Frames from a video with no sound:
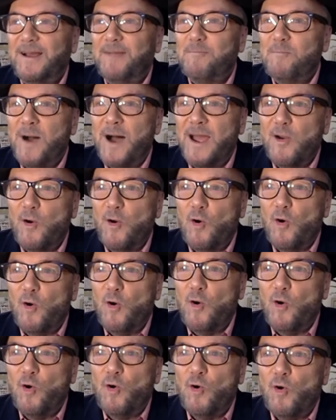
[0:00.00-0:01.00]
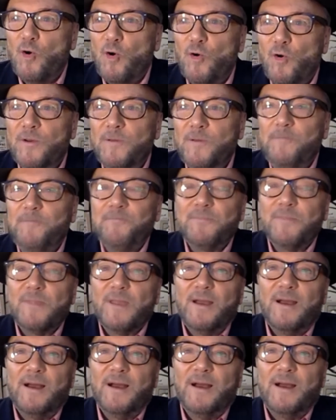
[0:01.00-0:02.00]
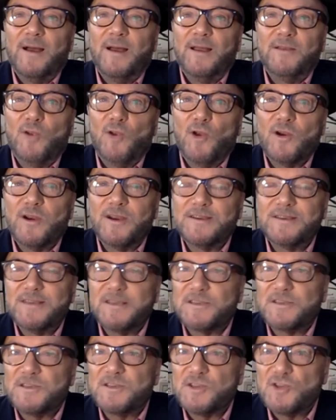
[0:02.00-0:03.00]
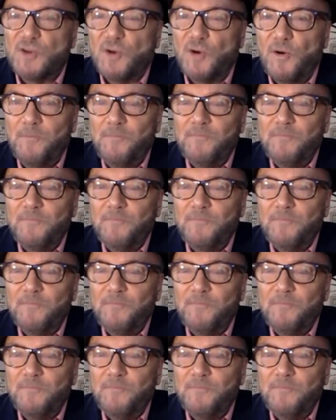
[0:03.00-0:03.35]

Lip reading: my own no longer exists.